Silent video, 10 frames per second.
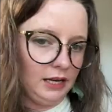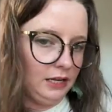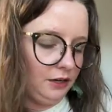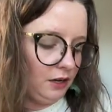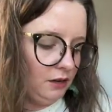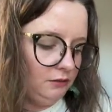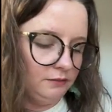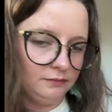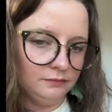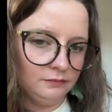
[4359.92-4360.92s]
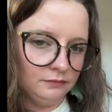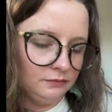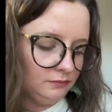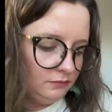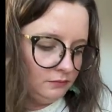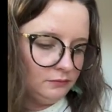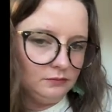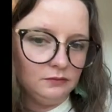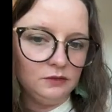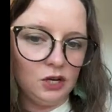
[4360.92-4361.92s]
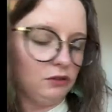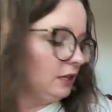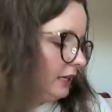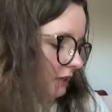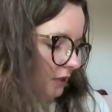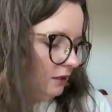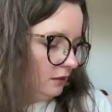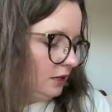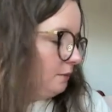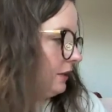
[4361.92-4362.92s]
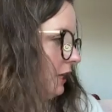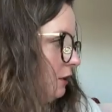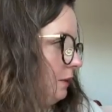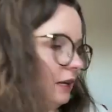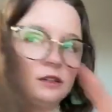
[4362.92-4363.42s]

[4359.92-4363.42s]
Okay, here you go. Don't look at the number that you